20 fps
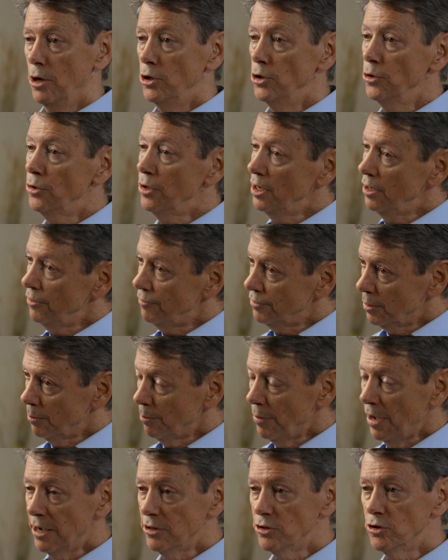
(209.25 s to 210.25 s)
You can have
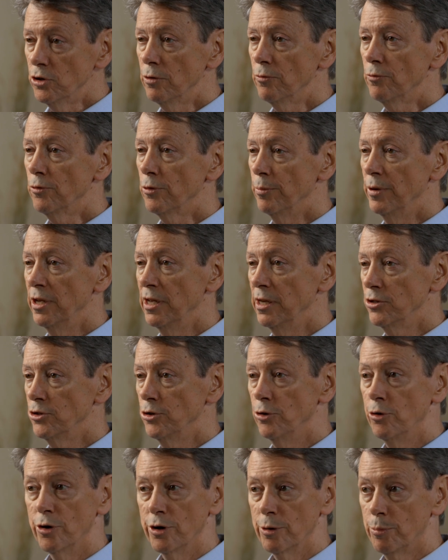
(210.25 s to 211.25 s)
compassion for
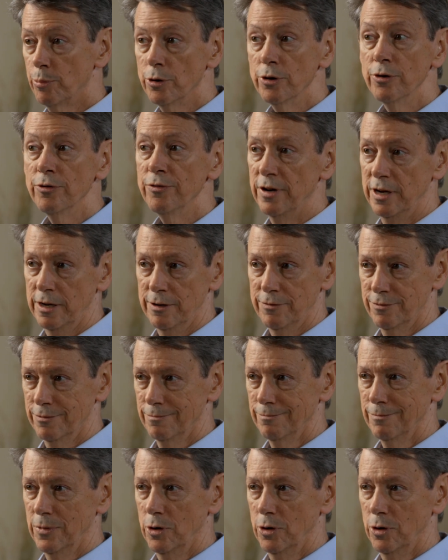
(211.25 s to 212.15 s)
beings you don't approve of